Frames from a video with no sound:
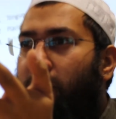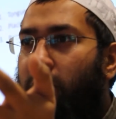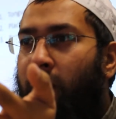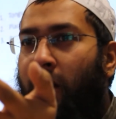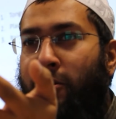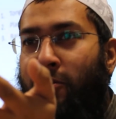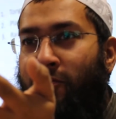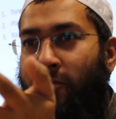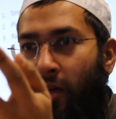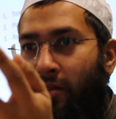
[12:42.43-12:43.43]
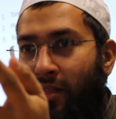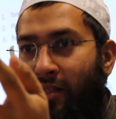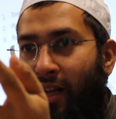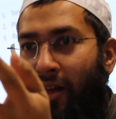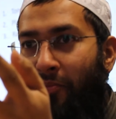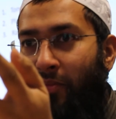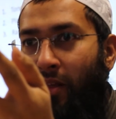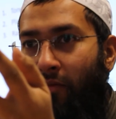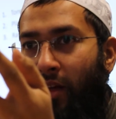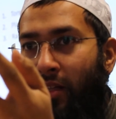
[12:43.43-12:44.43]
What kind of daad is that?
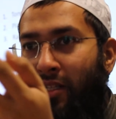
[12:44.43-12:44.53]
Right?